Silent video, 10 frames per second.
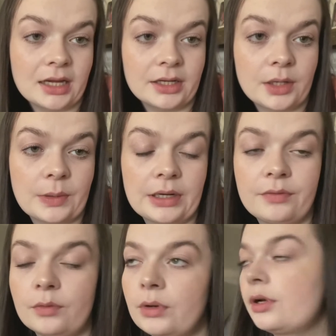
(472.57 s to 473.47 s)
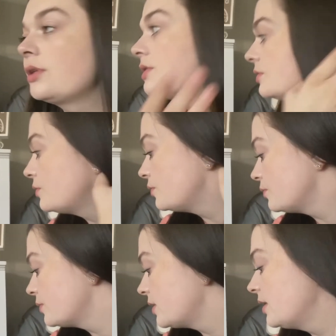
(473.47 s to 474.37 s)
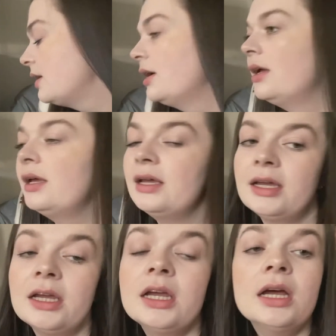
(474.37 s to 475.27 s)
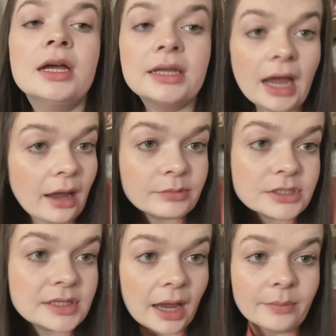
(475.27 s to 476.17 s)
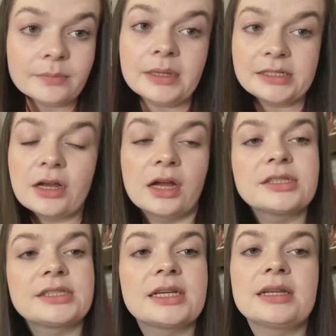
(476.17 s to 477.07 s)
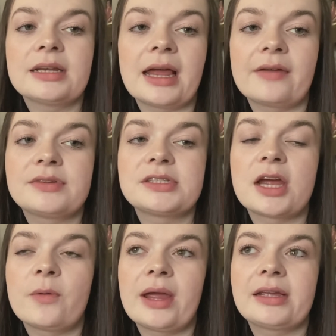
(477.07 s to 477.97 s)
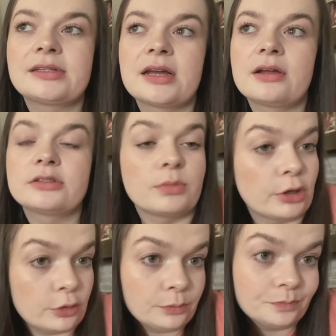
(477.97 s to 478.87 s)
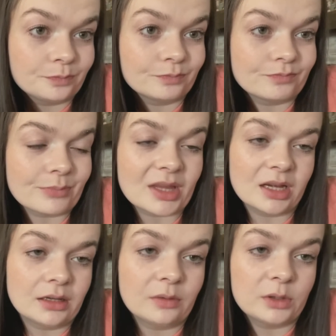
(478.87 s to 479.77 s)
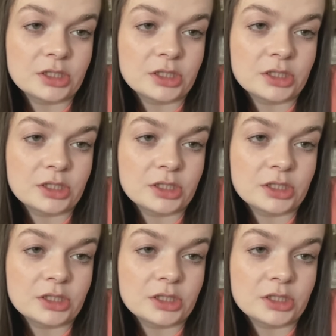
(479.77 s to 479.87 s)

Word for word: gotta get ready for work soon yeah I'm just I'm exhausted and I have to stay awake till tomorrow which